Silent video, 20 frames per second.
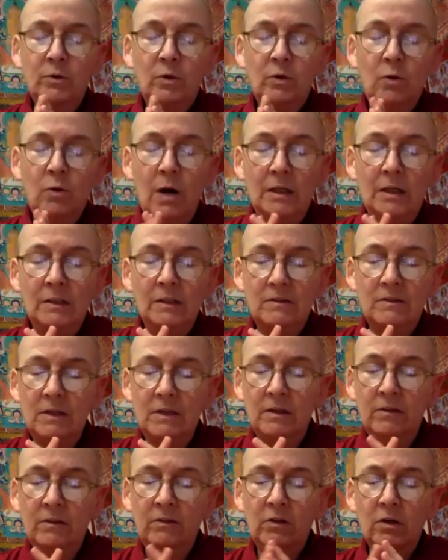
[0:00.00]

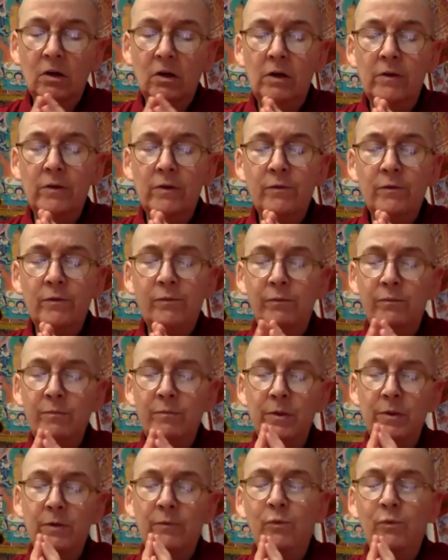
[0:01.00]
qualities are called
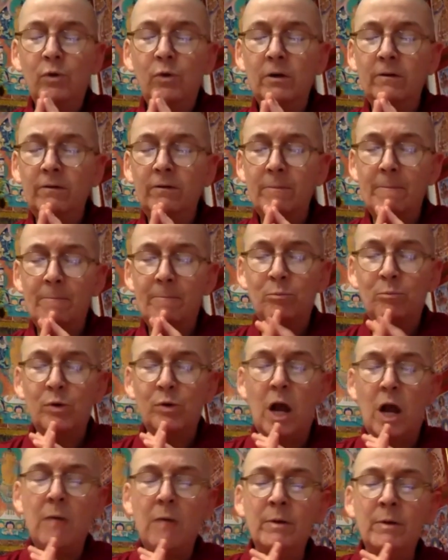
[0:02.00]
the four
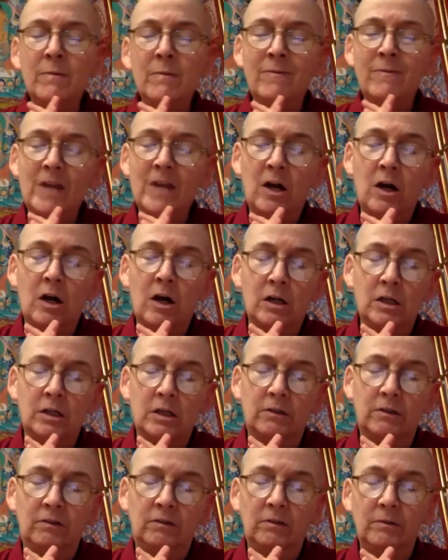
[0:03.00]
Brahma
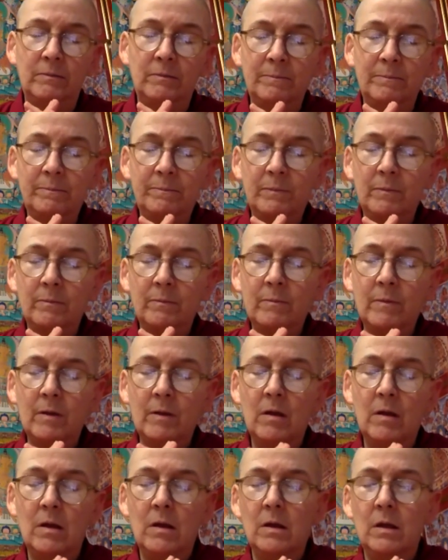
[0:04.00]
Viharas.
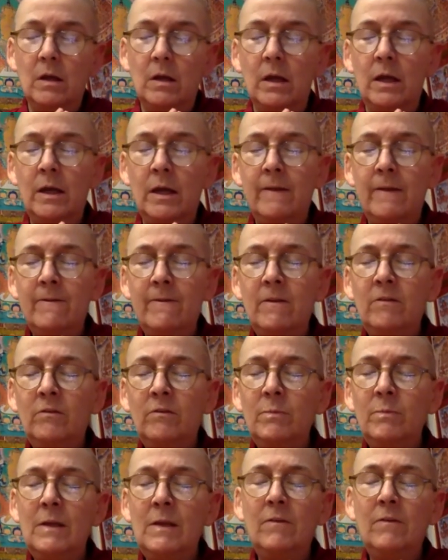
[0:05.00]
And this
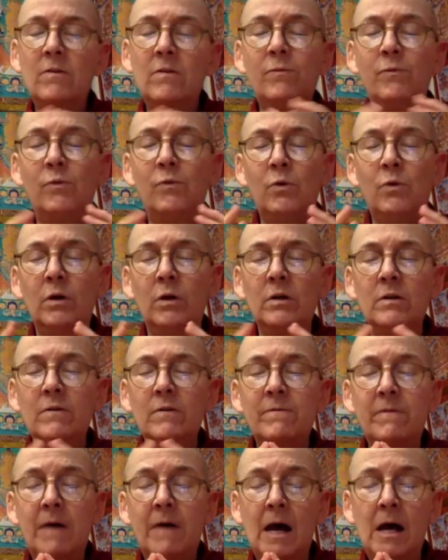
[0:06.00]
means the four
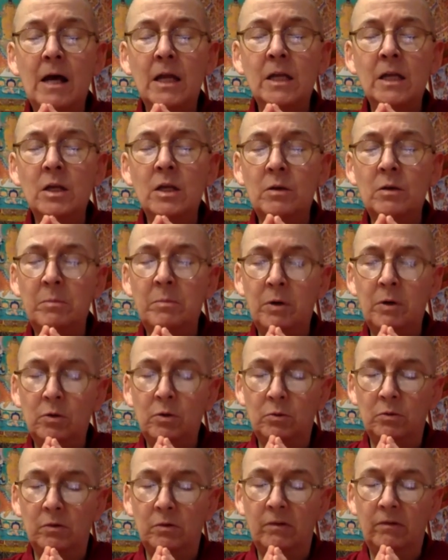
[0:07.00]
divine
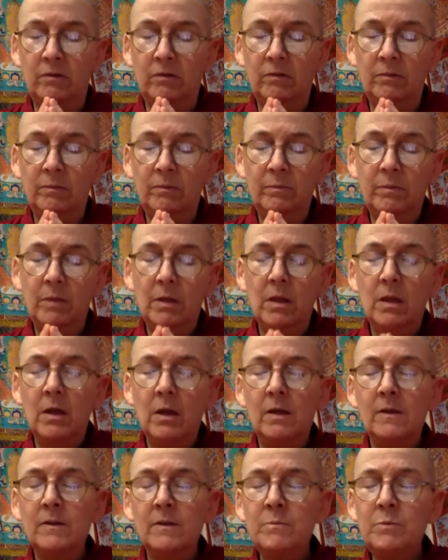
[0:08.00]
abodes.
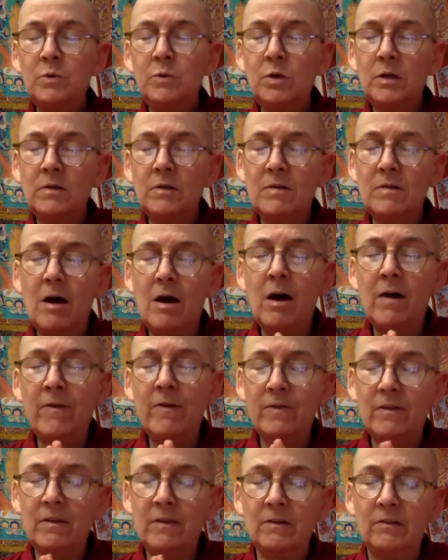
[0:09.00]
And the Buddha taught
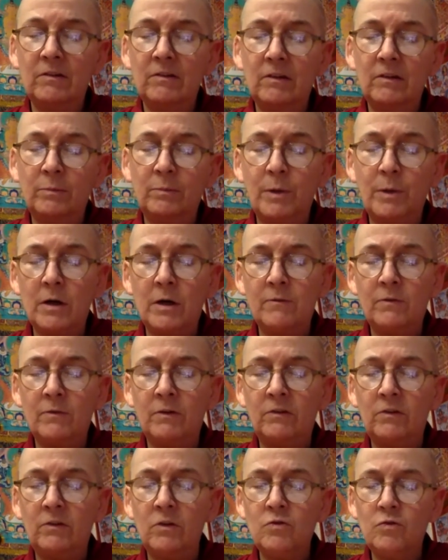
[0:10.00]
this as part of a
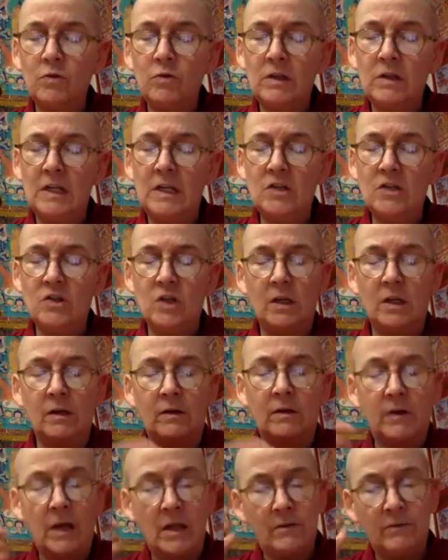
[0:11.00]
sutra teaching,
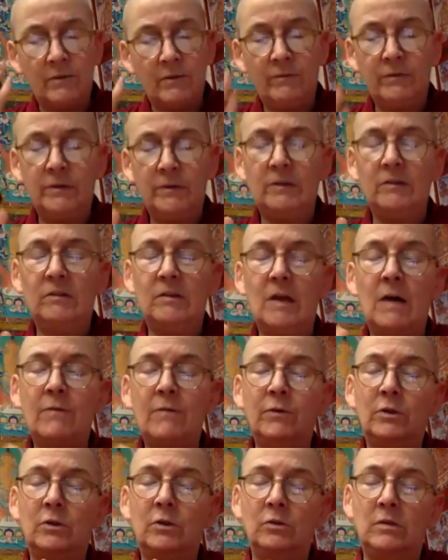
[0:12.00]
kind of a
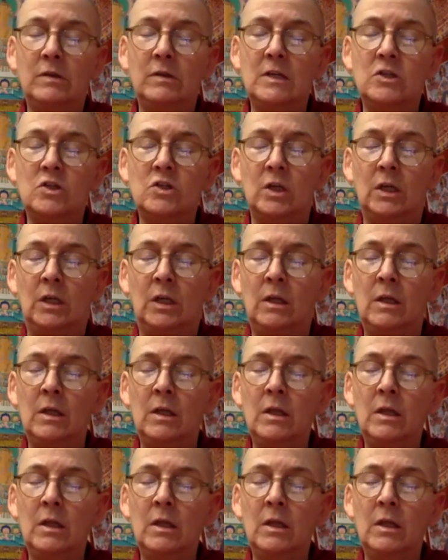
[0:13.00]
philosophical teaching,